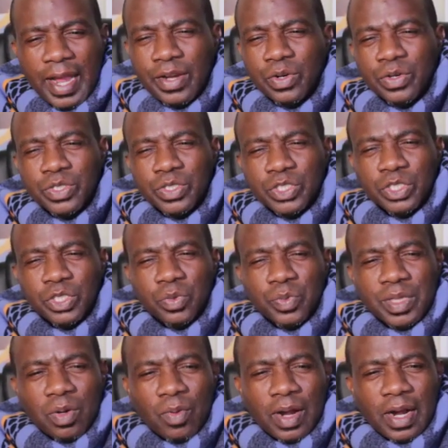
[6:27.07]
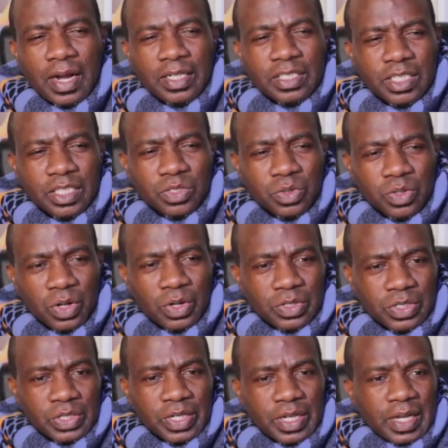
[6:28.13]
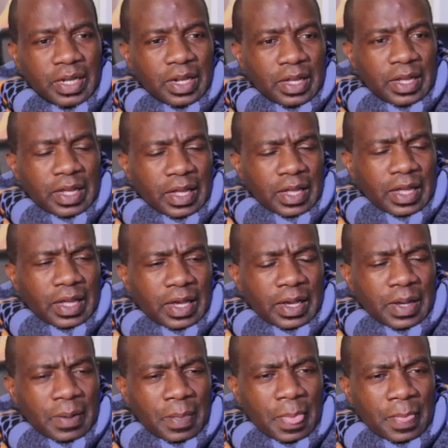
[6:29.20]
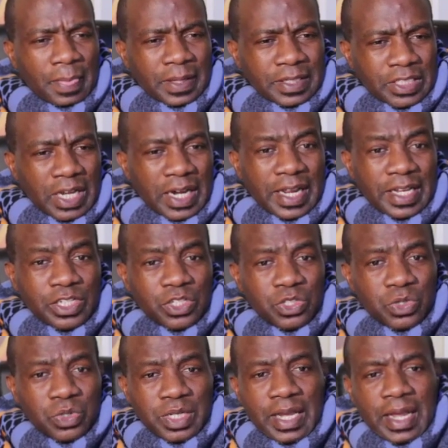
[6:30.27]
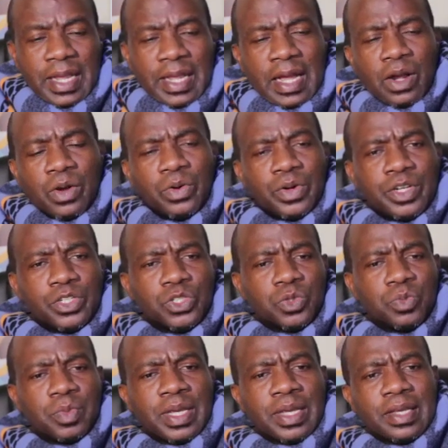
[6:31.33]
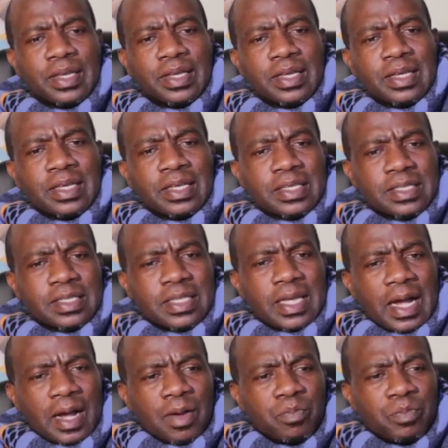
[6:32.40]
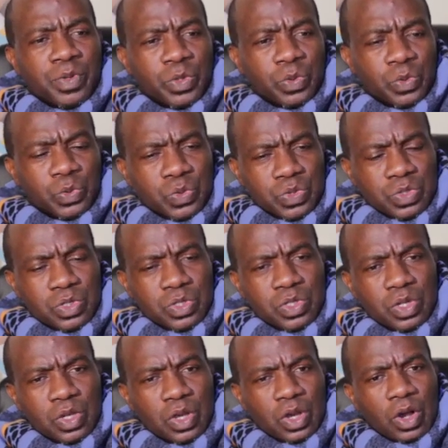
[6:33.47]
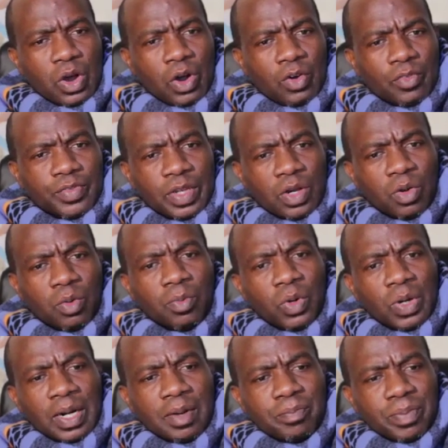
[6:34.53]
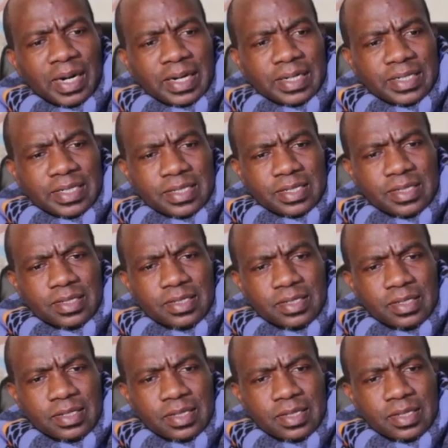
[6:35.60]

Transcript: and continue with our cultures or not. The challenge today, according to me, is the abuse of the Lobola practice.